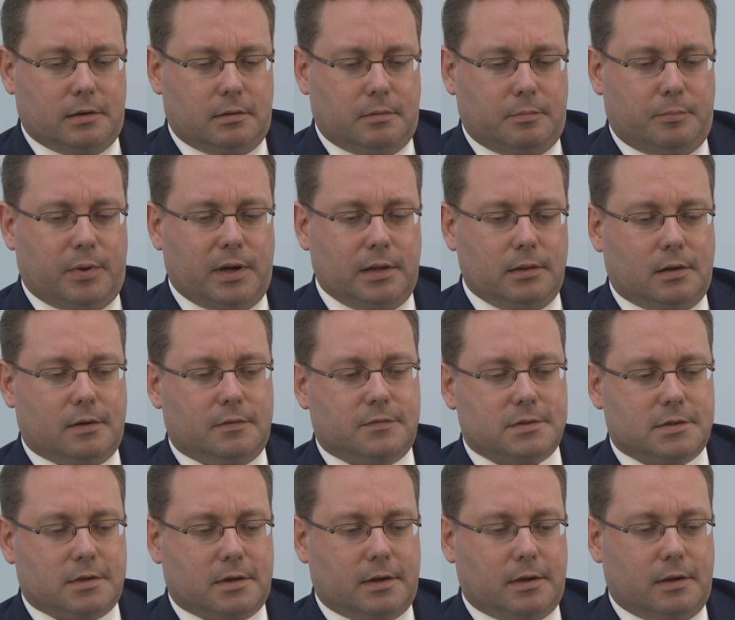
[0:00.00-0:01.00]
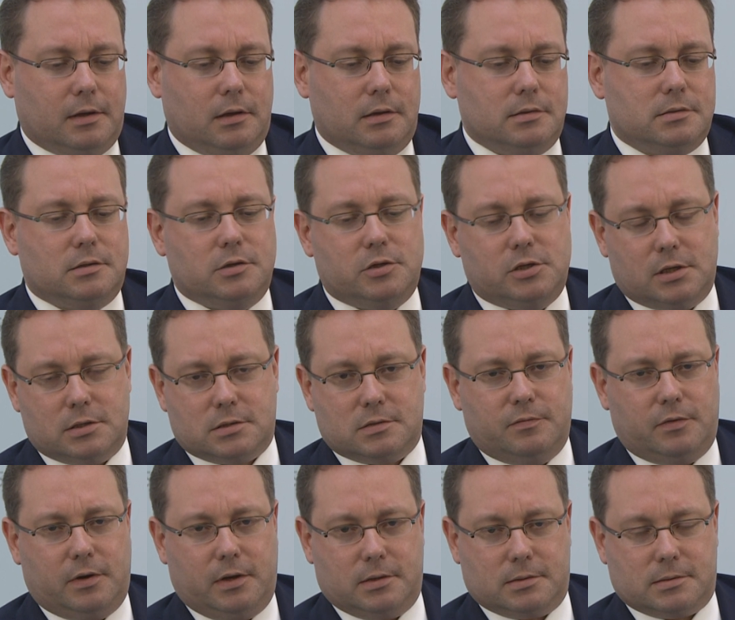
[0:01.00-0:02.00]
and then a very interesting in a
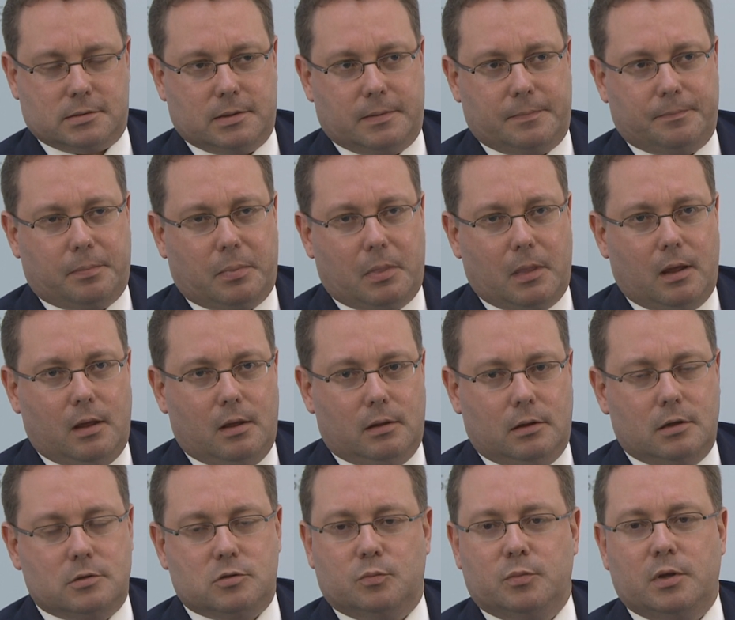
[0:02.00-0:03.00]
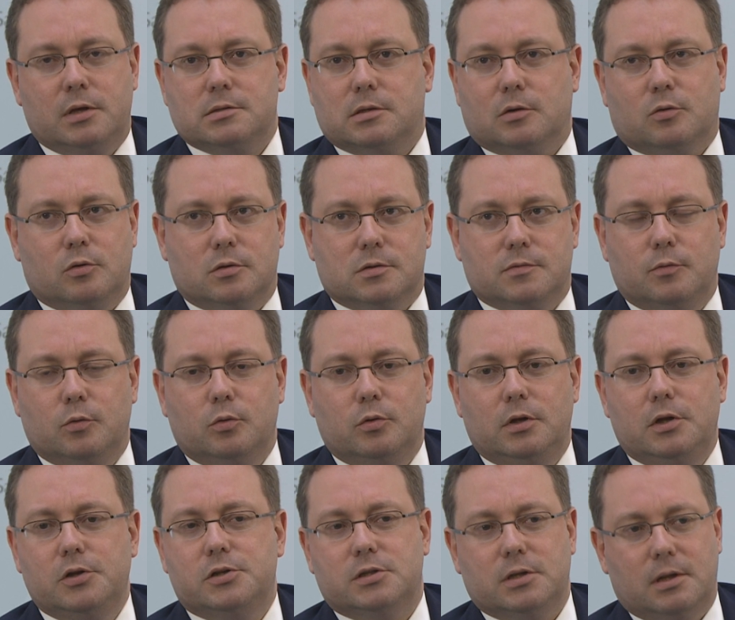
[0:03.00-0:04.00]
bank one, and now in risk.
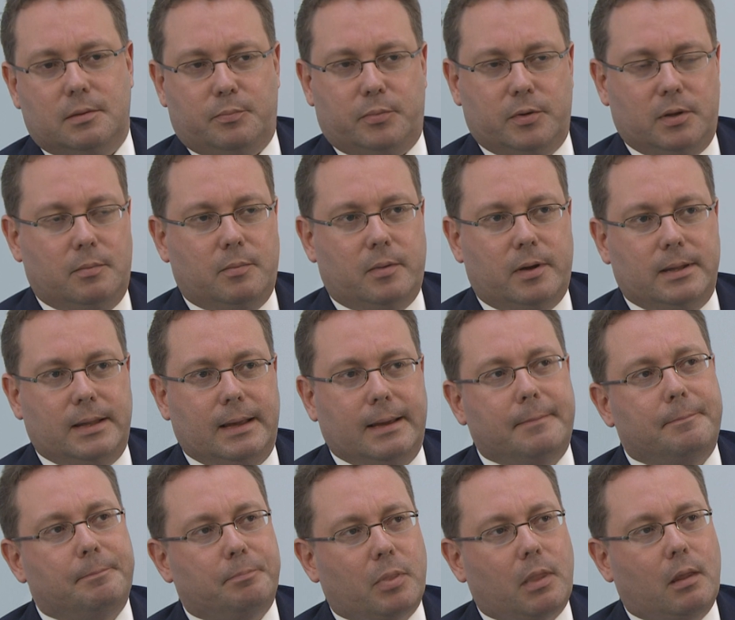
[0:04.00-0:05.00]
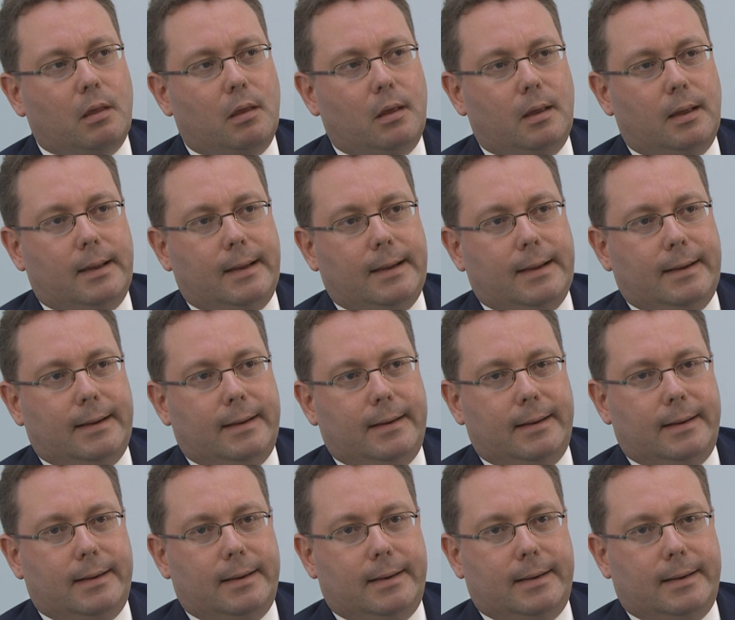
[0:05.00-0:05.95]
And I have my own vision.